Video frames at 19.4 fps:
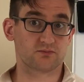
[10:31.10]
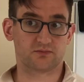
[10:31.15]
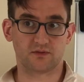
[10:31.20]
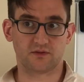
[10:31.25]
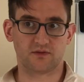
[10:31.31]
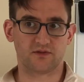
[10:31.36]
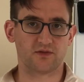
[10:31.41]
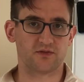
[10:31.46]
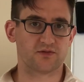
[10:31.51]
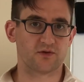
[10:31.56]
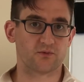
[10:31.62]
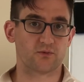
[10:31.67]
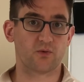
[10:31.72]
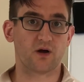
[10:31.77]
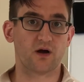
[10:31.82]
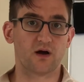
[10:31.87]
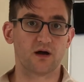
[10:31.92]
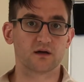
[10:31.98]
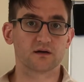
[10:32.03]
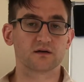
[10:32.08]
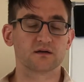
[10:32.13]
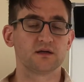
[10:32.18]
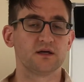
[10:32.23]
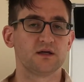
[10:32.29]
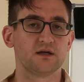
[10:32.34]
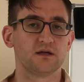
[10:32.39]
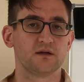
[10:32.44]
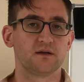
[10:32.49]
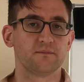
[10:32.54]
the wrong
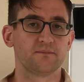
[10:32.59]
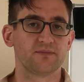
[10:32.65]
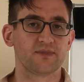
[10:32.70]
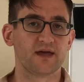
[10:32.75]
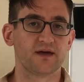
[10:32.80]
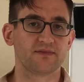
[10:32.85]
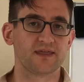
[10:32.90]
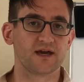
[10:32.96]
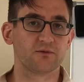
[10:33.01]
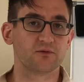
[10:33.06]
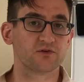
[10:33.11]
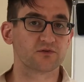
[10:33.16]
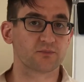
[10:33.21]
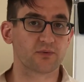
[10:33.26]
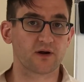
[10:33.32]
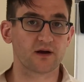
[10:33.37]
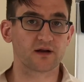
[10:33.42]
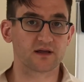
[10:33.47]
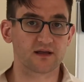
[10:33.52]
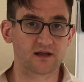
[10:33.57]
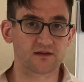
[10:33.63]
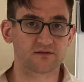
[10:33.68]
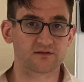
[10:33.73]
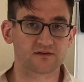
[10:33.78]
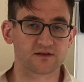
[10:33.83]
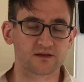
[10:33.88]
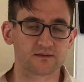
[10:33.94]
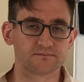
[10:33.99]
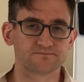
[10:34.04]
that was brought
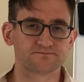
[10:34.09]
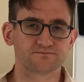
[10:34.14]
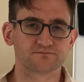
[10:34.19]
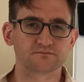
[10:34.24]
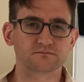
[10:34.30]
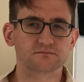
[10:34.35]
against him.